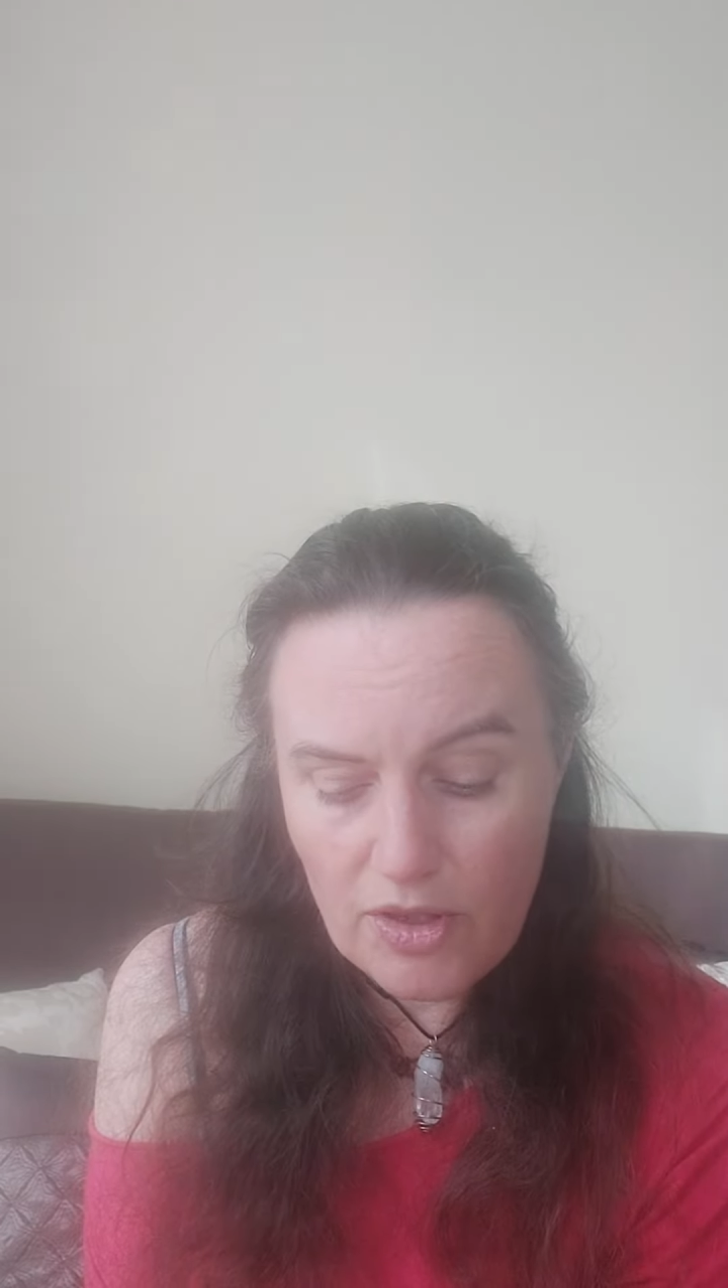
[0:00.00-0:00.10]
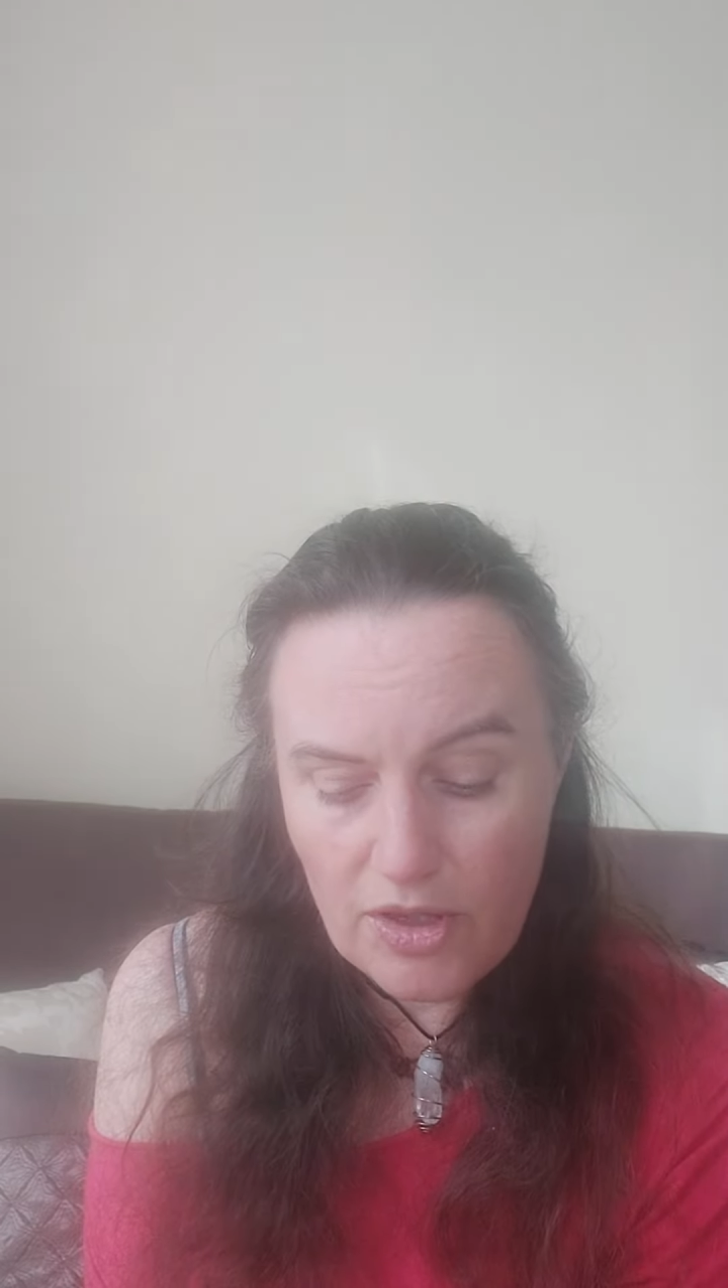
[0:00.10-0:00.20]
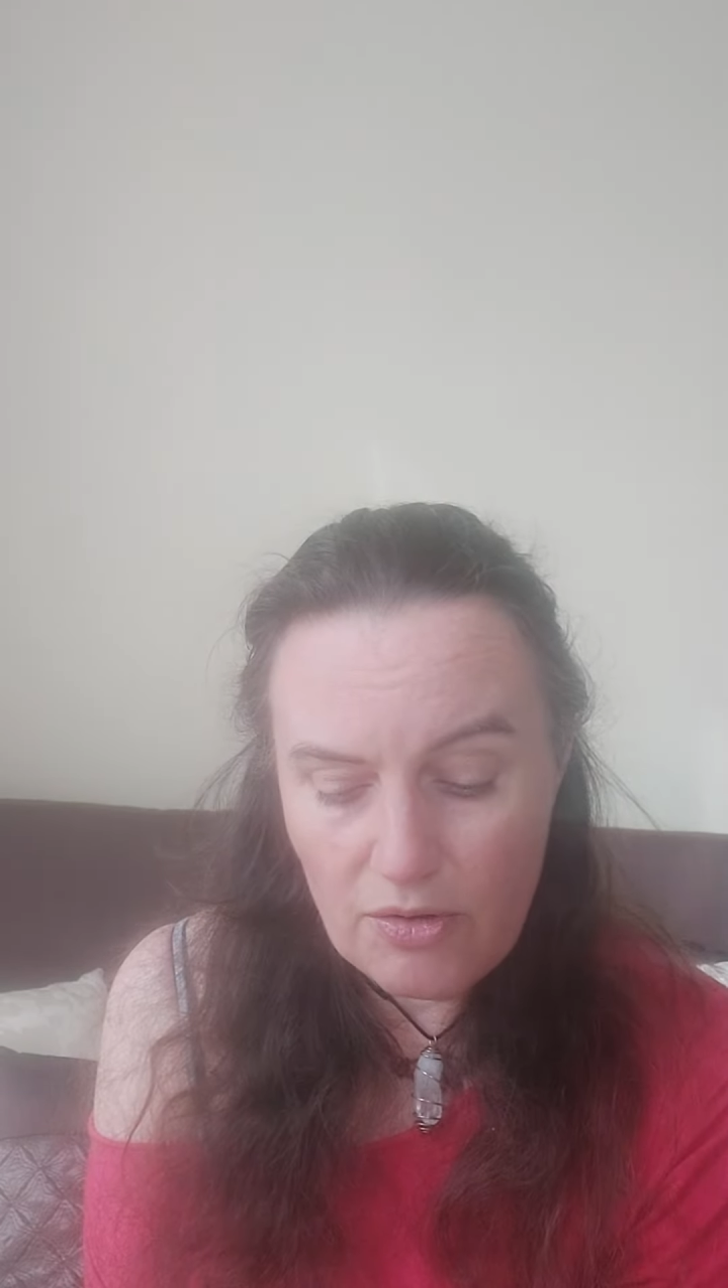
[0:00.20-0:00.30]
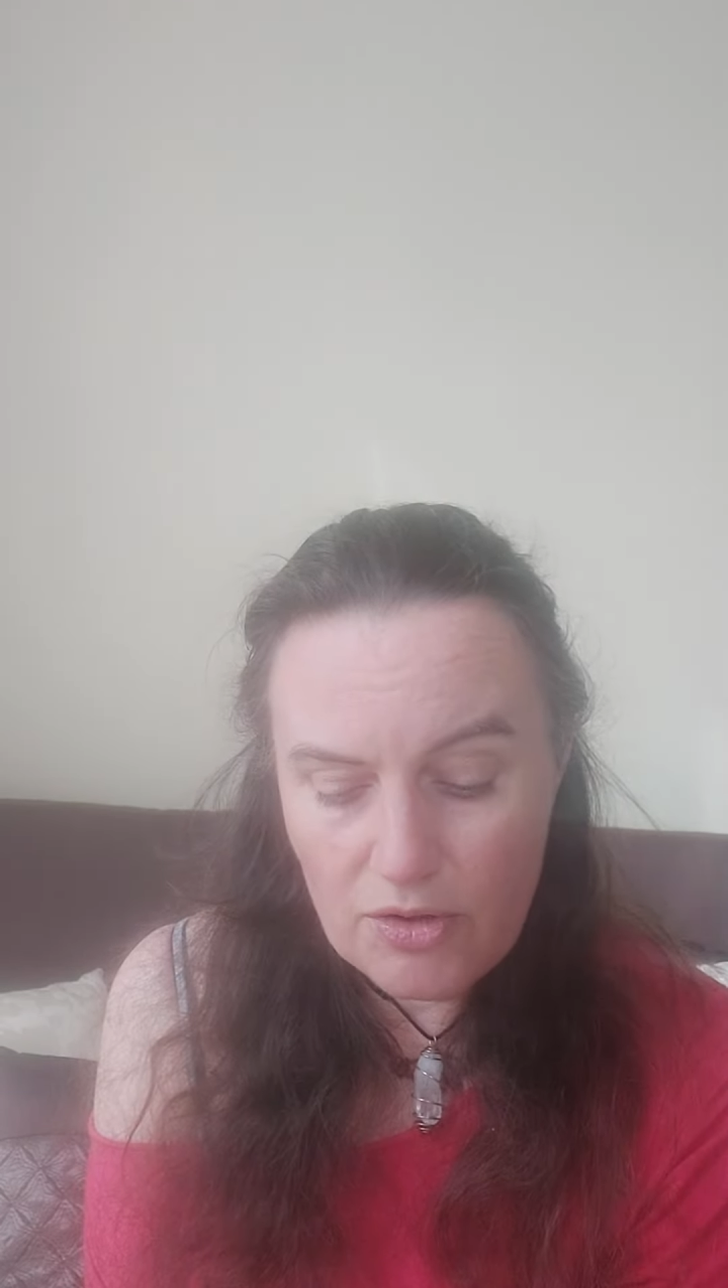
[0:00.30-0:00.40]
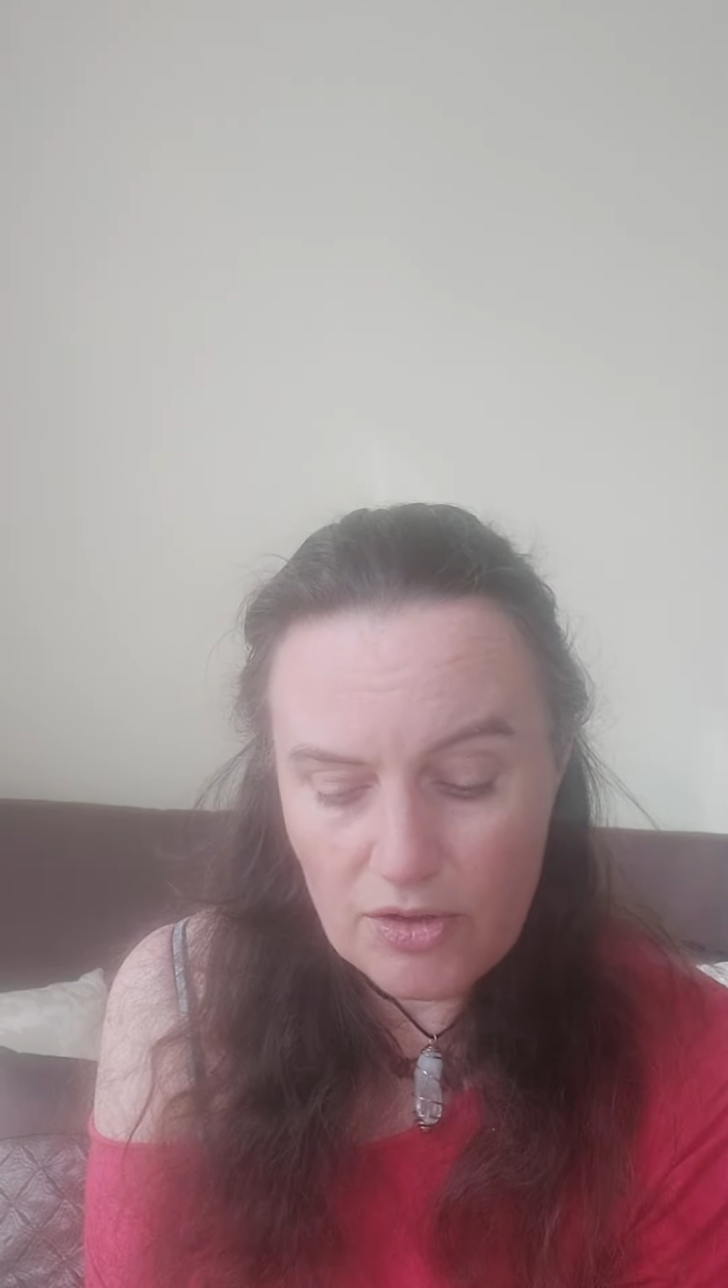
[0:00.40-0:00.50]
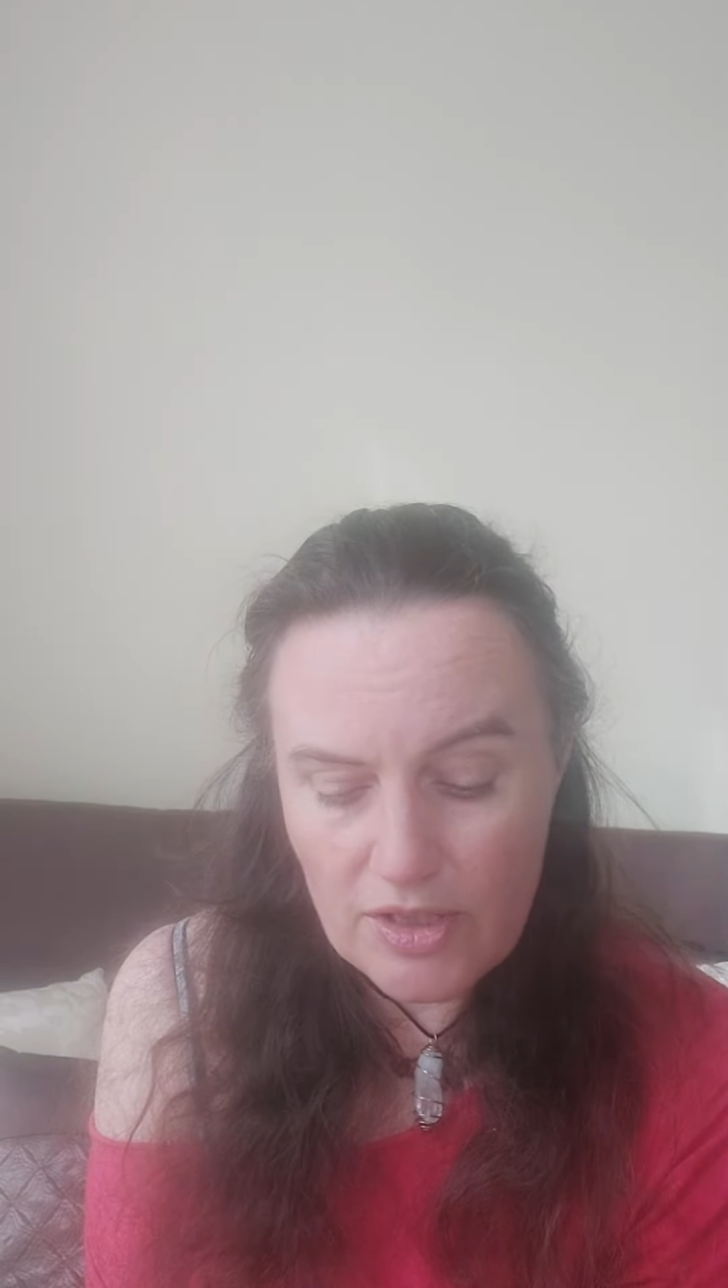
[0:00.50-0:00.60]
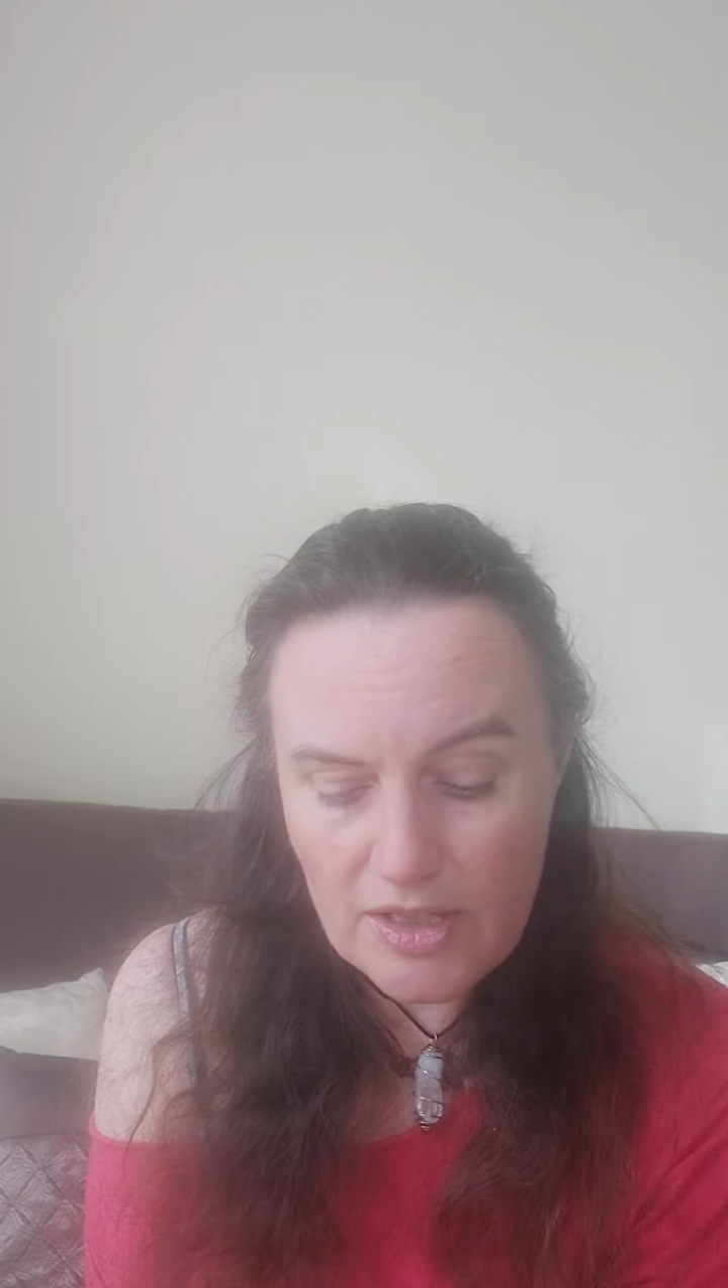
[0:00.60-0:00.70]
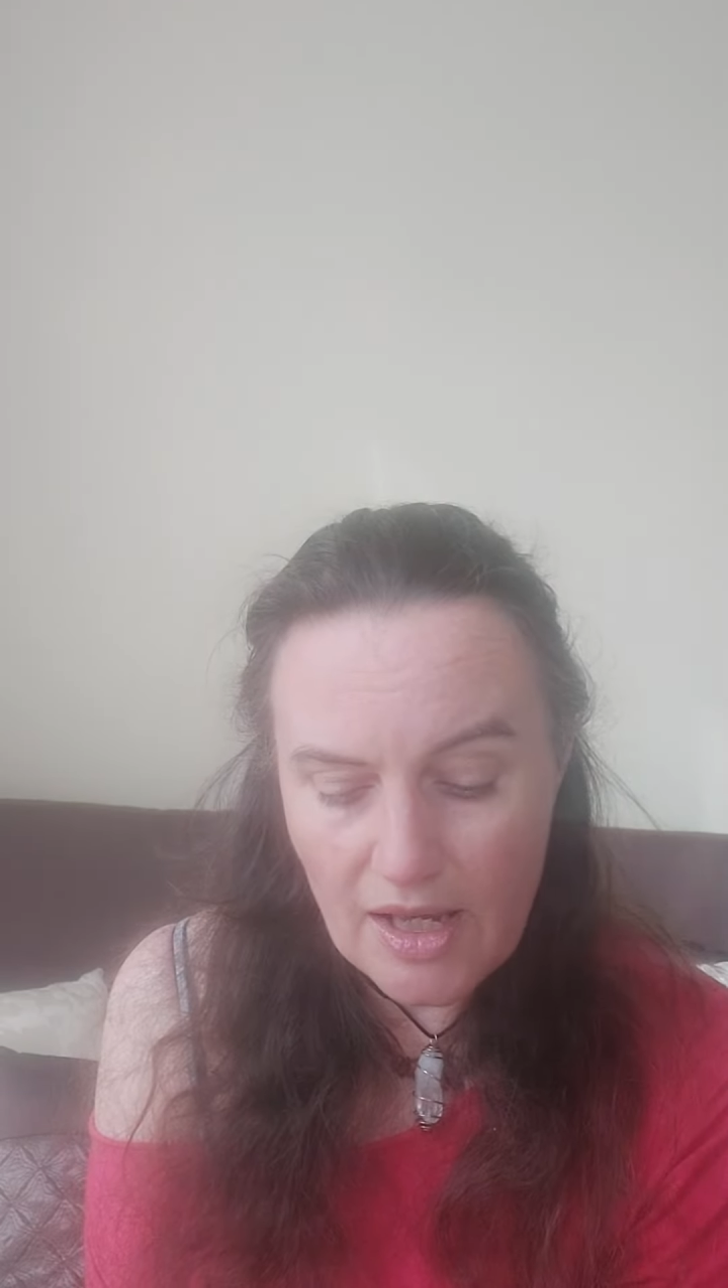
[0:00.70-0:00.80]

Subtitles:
uterus